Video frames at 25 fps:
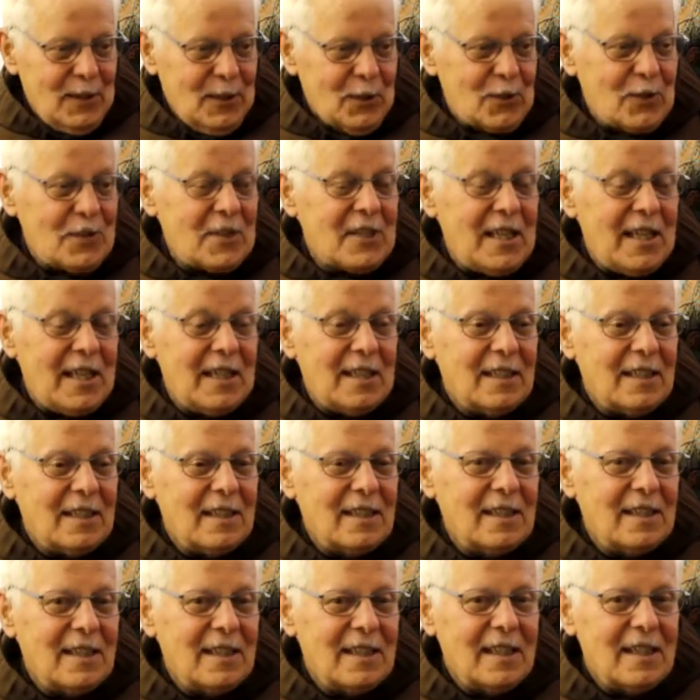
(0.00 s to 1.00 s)
because they,
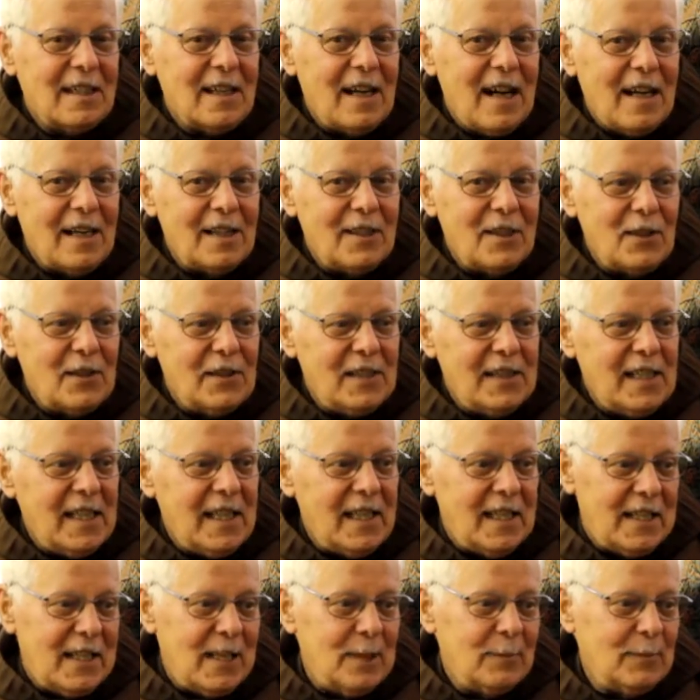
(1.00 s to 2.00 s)
I don't
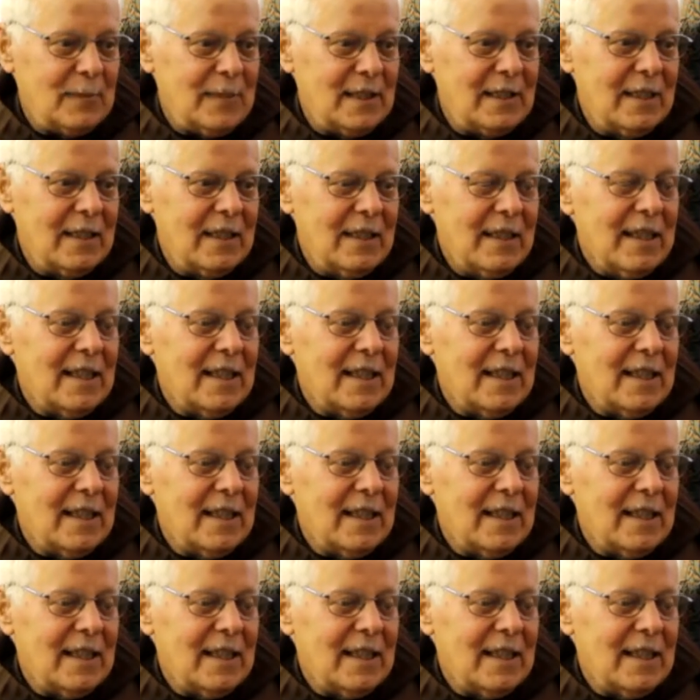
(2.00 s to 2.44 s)
hear them.